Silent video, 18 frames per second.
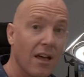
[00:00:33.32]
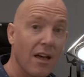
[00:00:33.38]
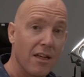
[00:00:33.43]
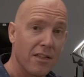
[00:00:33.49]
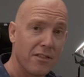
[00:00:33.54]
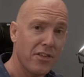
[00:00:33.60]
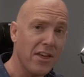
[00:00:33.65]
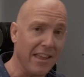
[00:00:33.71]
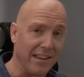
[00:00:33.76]

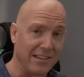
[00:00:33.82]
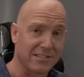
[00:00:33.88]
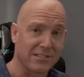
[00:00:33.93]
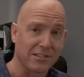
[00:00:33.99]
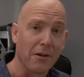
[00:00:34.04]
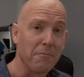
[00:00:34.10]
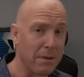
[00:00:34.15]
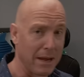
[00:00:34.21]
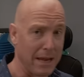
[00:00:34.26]
This,
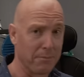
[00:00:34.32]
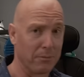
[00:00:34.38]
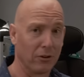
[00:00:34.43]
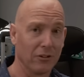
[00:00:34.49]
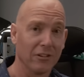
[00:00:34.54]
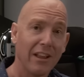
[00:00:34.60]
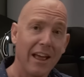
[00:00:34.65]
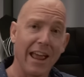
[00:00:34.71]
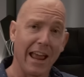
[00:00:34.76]

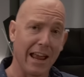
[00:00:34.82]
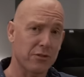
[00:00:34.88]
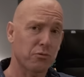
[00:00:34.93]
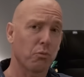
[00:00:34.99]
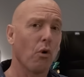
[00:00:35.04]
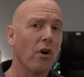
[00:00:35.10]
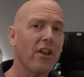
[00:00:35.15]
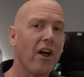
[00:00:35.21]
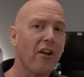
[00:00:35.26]
people, is
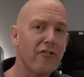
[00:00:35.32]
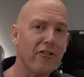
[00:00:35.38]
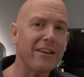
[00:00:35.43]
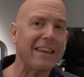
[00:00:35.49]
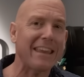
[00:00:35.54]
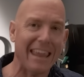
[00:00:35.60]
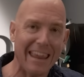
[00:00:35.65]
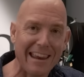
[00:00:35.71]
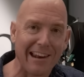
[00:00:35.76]
100
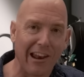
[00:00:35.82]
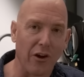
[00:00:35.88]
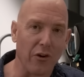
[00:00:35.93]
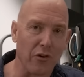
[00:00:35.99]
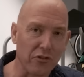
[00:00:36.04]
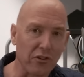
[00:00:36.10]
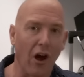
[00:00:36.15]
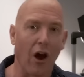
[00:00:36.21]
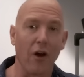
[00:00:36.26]

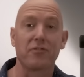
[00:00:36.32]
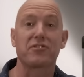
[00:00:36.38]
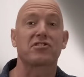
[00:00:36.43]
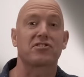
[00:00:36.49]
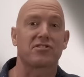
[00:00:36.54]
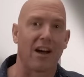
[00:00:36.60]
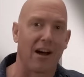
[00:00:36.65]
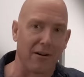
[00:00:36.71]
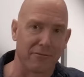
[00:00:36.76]
kilos of
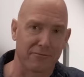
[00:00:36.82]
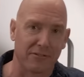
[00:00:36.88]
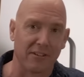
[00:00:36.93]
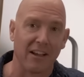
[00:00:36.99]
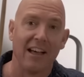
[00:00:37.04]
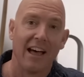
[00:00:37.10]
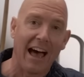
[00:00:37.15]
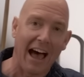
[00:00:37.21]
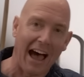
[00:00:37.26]
stuff,
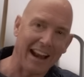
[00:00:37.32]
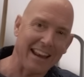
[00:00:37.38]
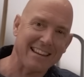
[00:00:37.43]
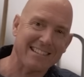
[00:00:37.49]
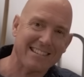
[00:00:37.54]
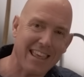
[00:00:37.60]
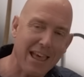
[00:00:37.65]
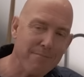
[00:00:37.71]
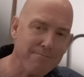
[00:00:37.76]
and it's
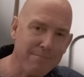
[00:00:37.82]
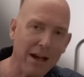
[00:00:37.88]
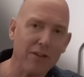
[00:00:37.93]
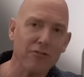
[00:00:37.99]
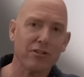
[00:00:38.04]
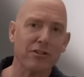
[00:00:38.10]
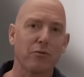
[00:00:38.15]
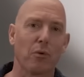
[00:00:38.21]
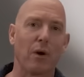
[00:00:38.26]
the
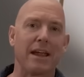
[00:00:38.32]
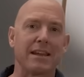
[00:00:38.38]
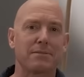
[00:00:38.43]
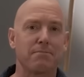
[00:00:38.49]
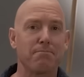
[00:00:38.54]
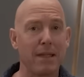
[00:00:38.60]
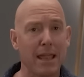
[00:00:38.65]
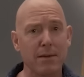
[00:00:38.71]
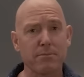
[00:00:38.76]
amount of weight
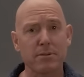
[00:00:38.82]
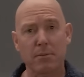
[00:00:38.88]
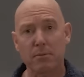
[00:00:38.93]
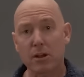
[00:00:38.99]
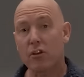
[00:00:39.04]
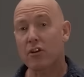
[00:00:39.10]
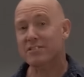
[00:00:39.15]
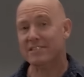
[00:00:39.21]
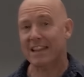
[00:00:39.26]
BMW
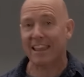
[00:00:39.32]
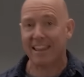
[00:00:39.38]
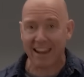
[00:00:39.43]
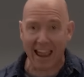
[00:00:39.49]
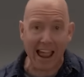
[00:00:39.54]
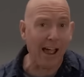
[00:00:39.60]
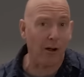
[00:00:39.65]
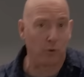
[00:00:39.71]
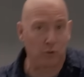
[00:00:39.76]
has taken
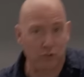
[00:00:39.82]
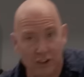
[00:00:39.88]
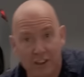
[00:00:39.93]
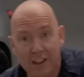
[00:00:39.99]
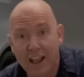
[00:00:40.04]
out